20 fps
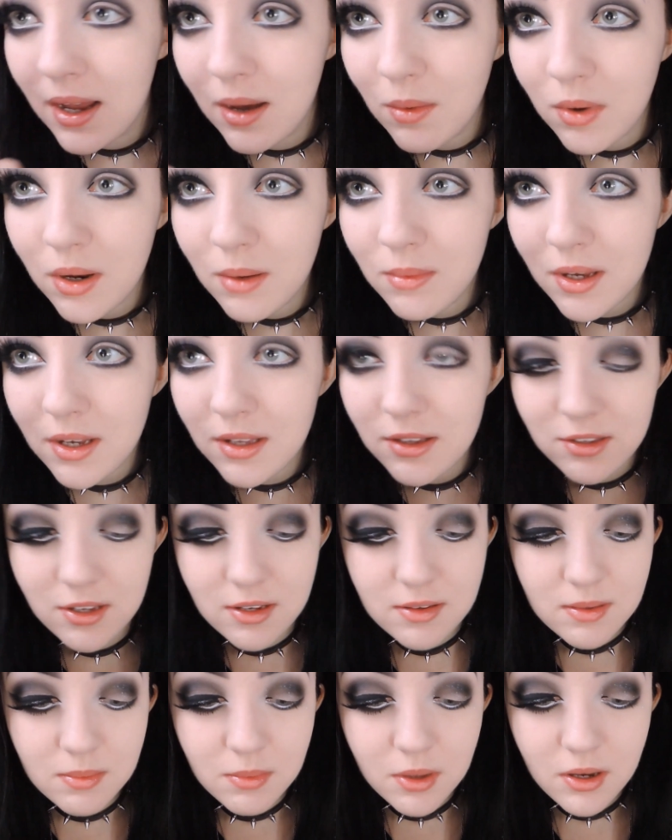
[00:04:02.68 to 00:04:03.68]
Now what I'm going to
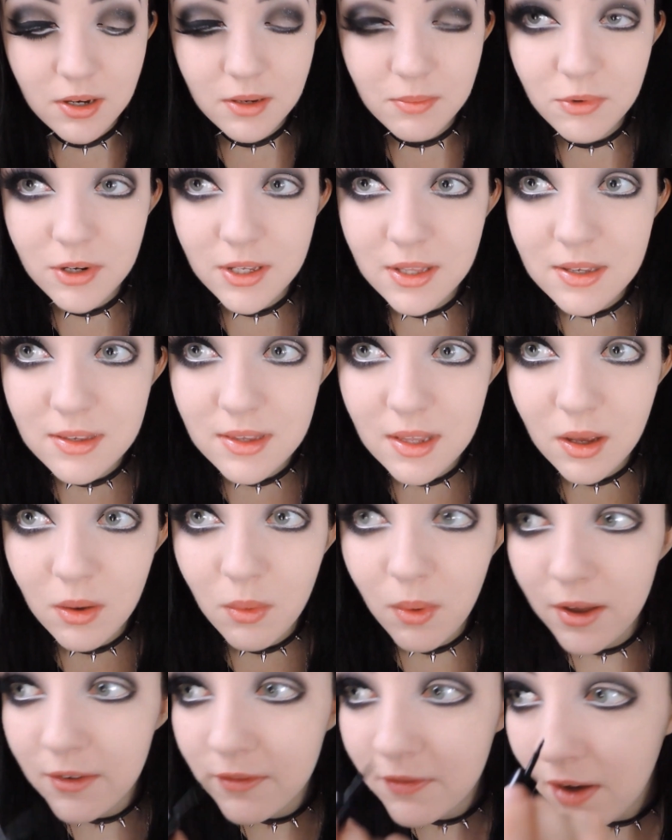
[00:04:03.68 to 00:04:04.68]
do is I'm going to bring this
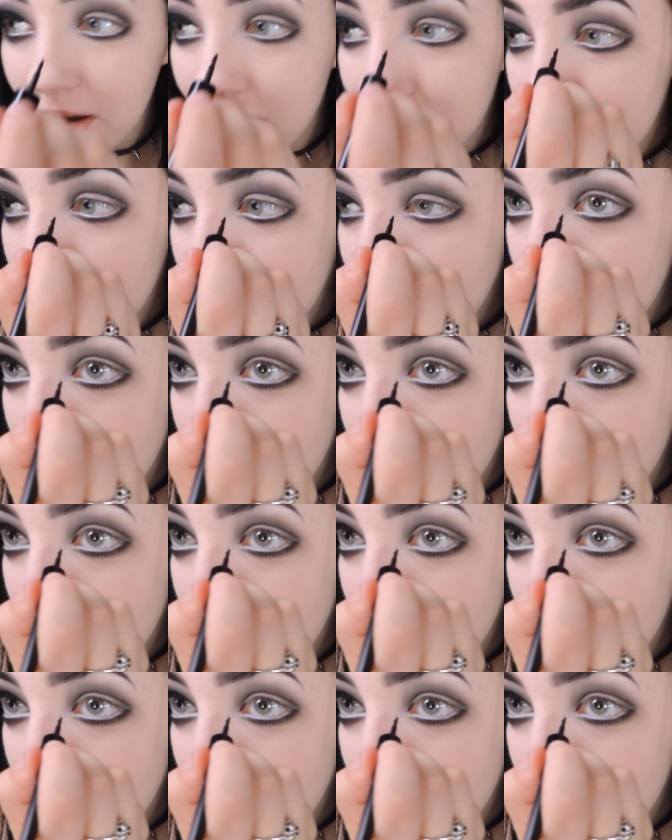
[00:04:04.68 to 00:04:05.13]
in quite far